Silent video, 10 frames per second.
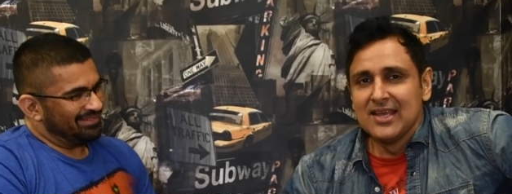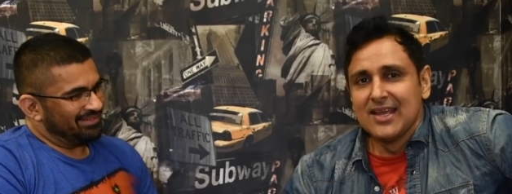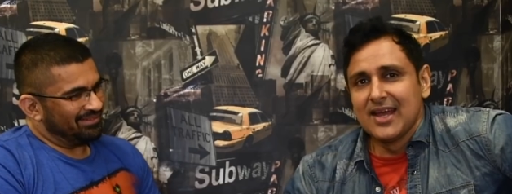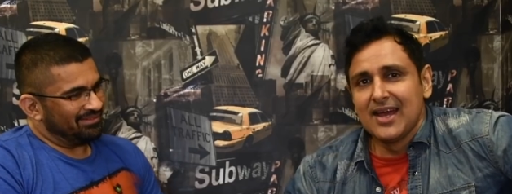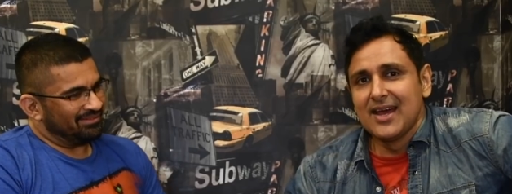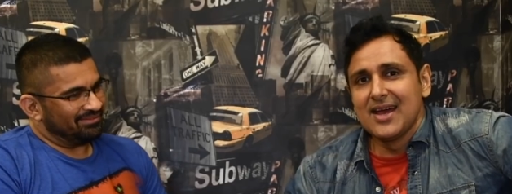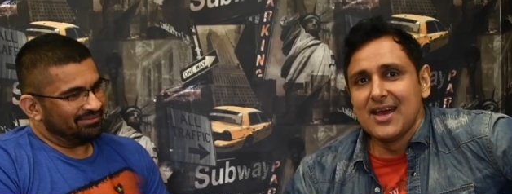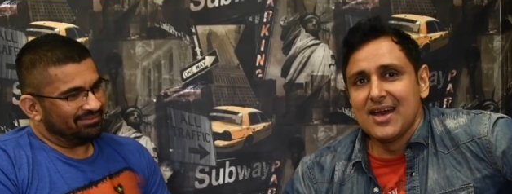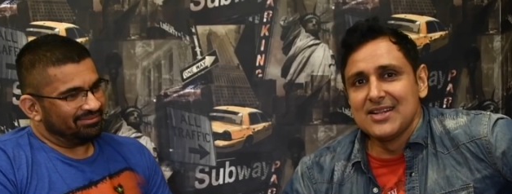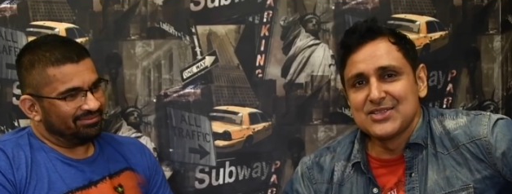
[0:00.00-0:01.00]

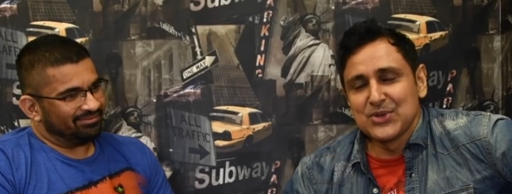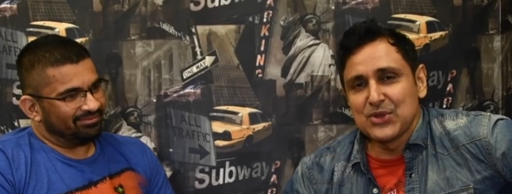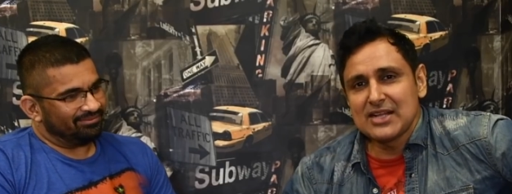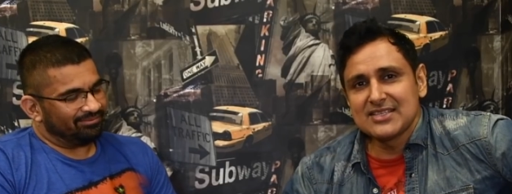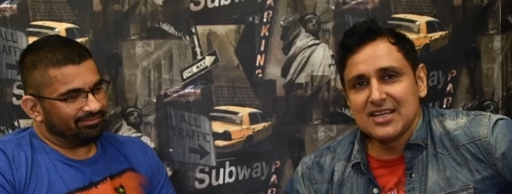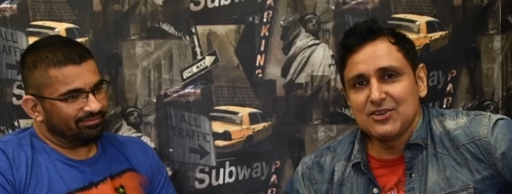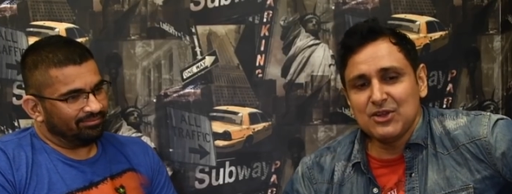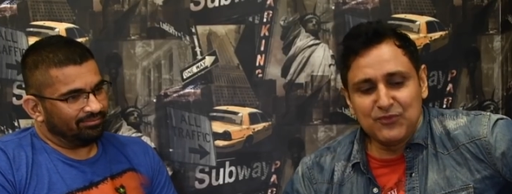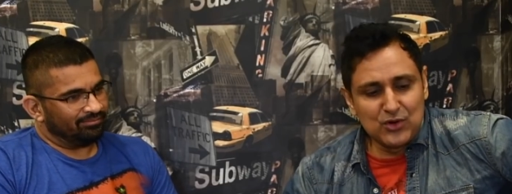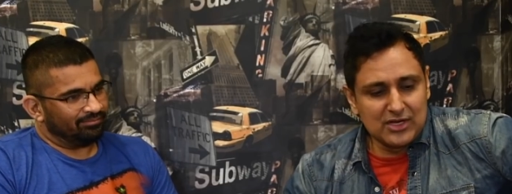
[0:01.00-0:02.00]
Speaker 1: And so that's
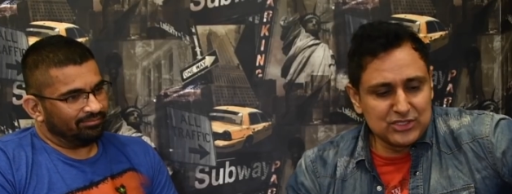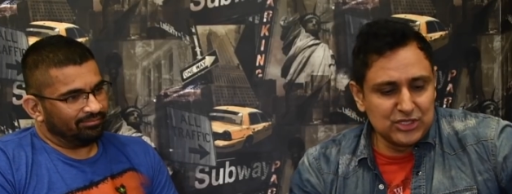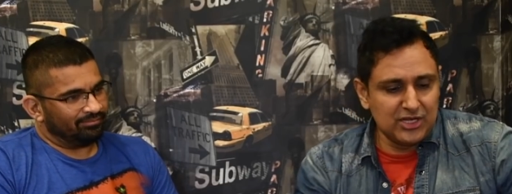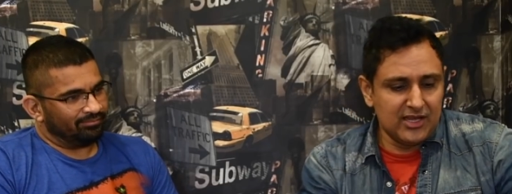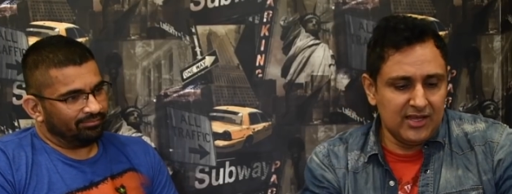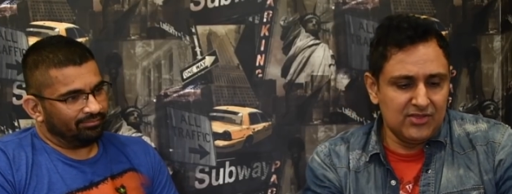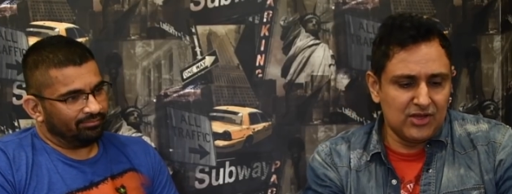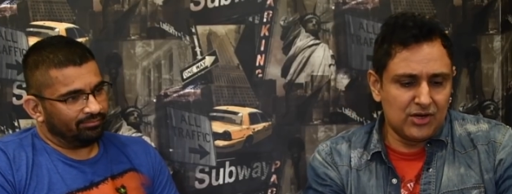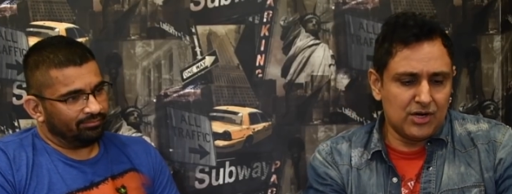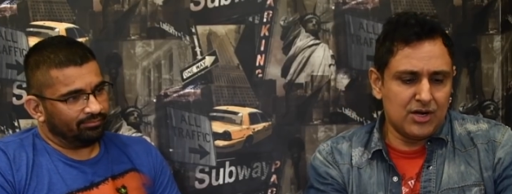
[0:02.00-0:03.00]
it for us today.
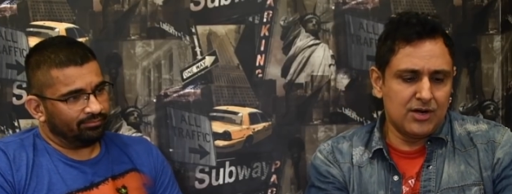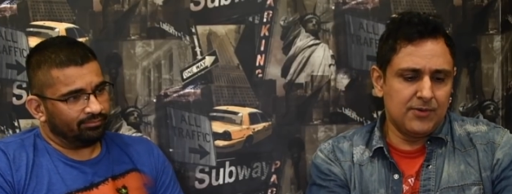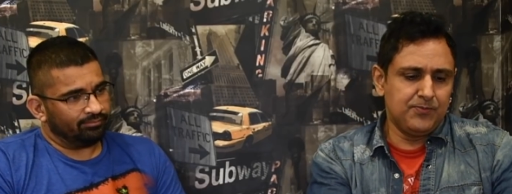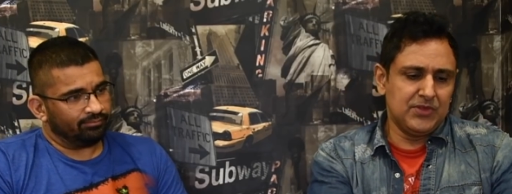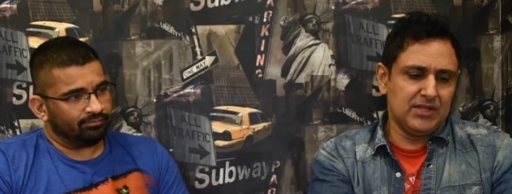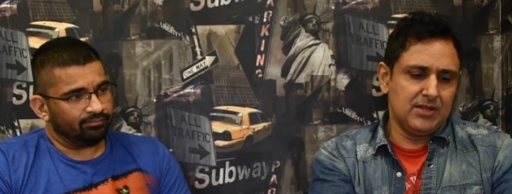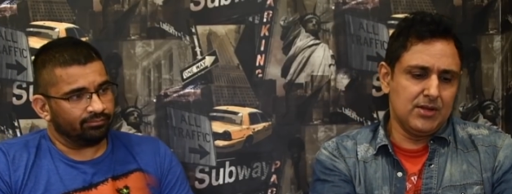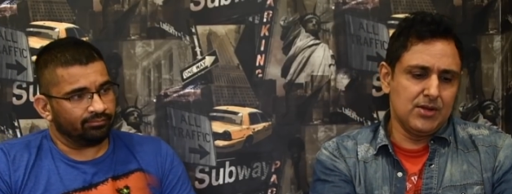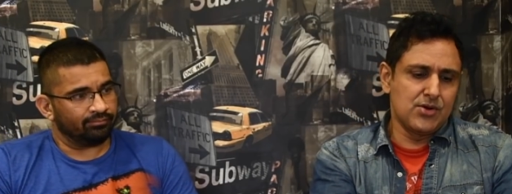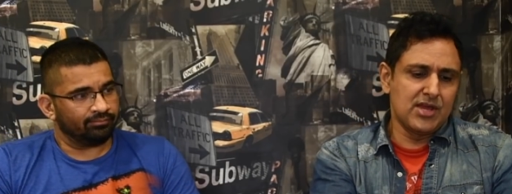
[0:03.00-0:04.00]
There are
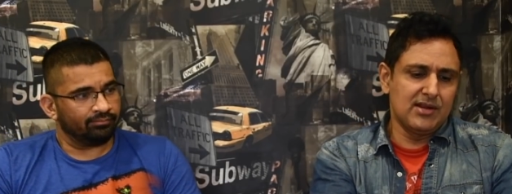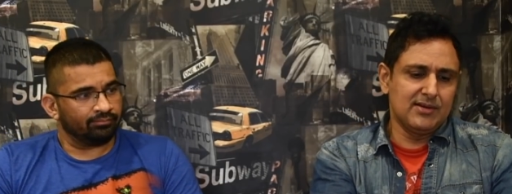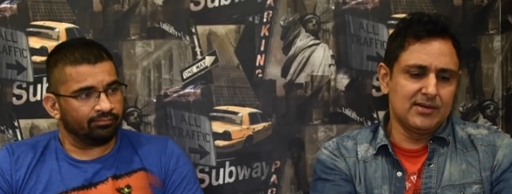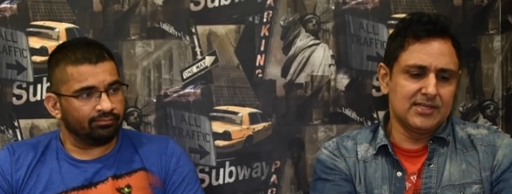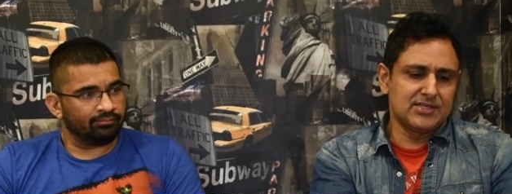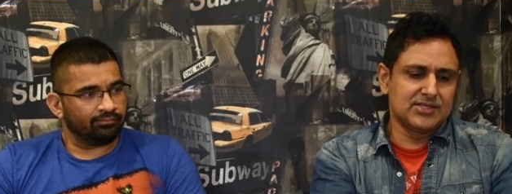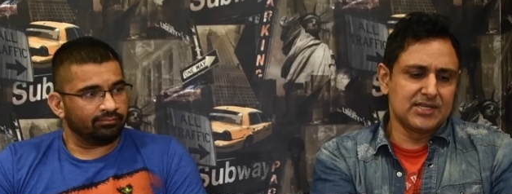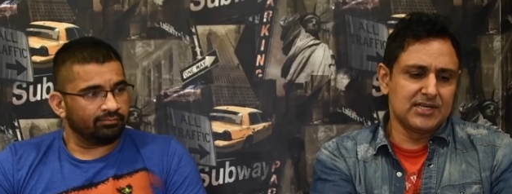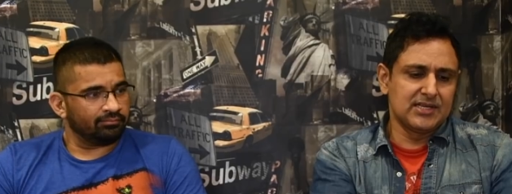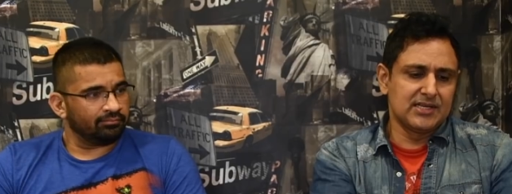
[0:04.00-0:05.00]
Okay, let's
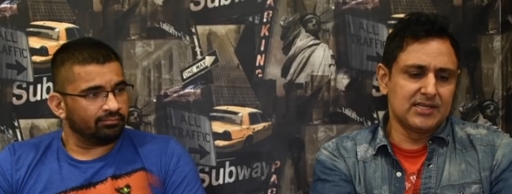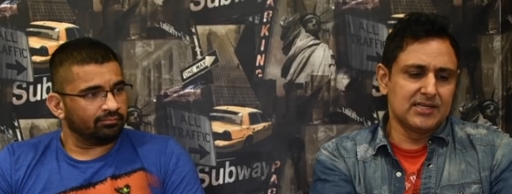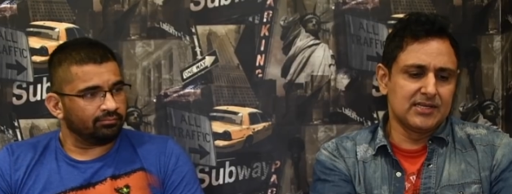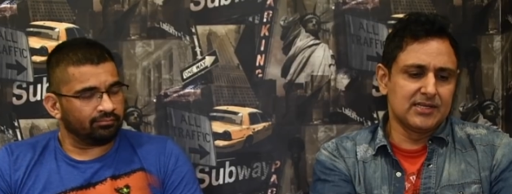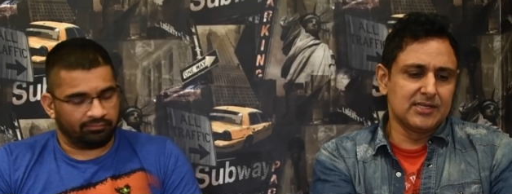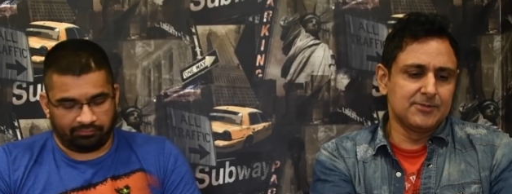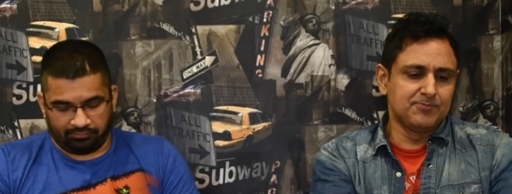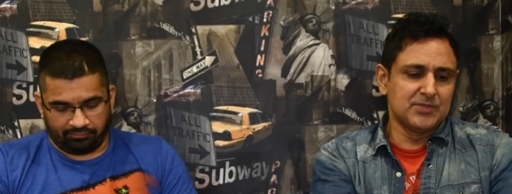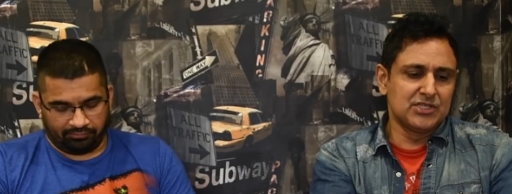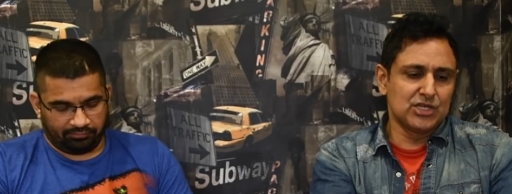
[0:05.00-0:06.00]
uh, uh,
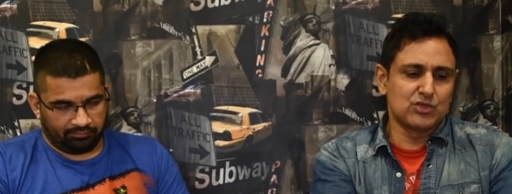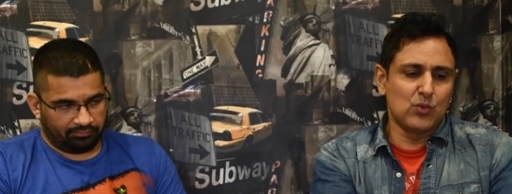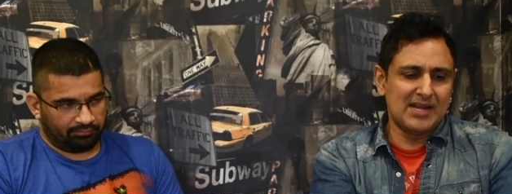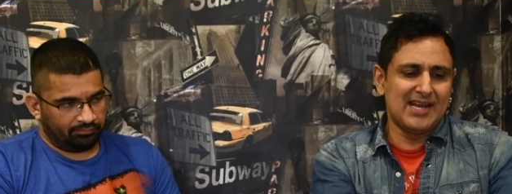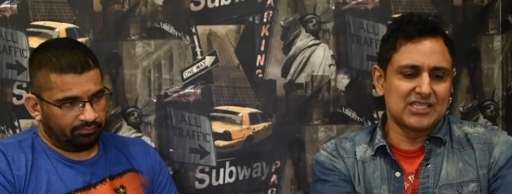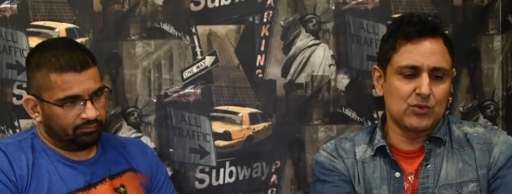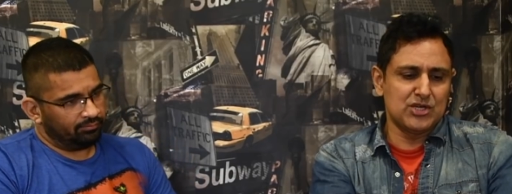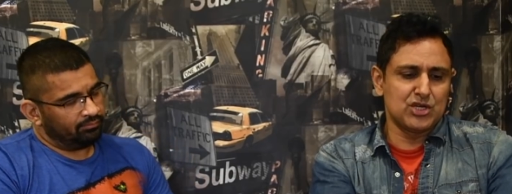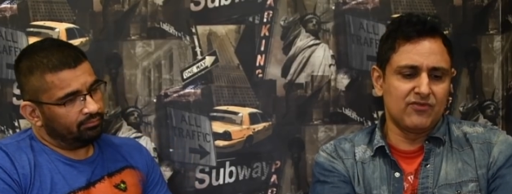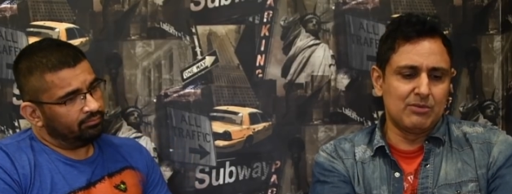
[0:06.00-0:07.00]
uh, just one last
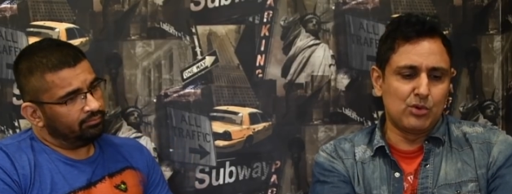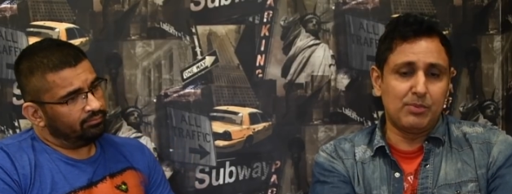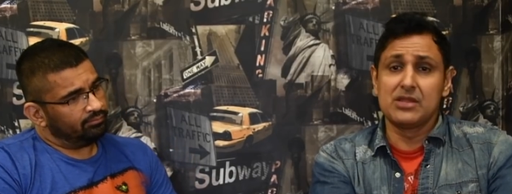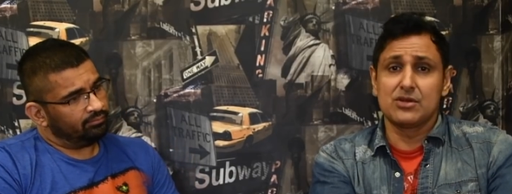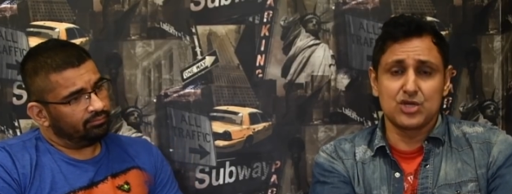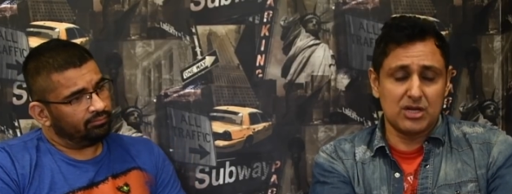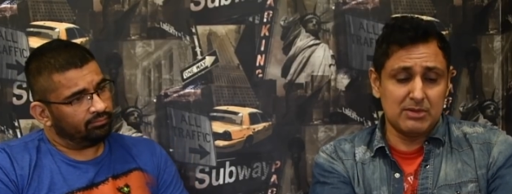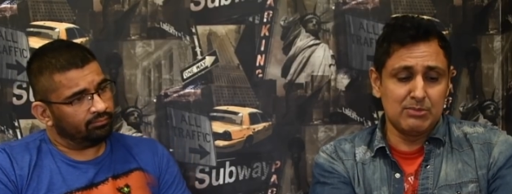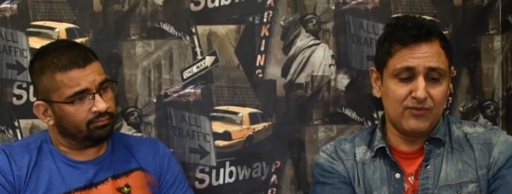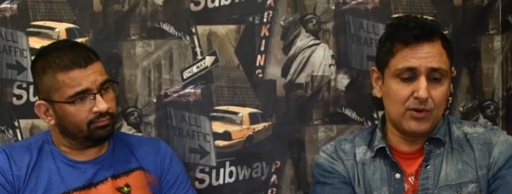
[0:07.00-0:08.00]
question from Rupinder
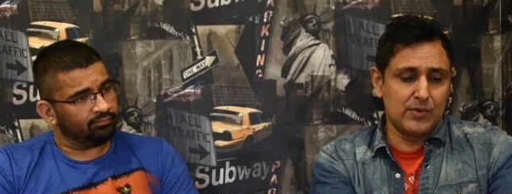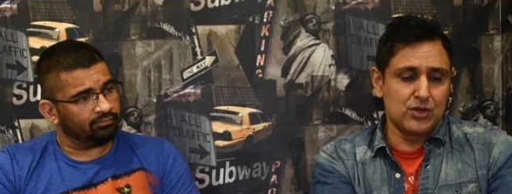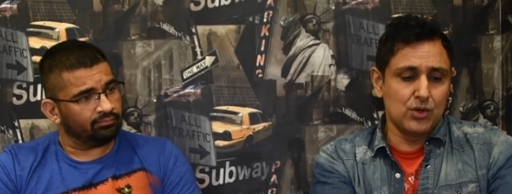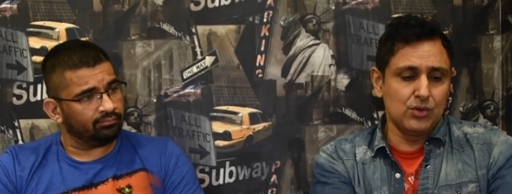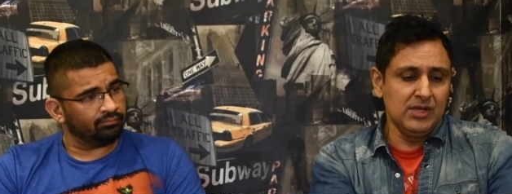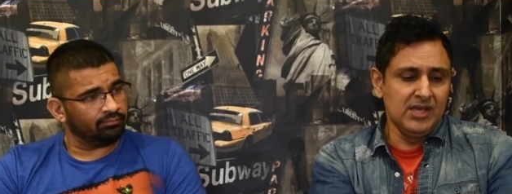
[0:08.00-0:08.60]
Sharma before we go.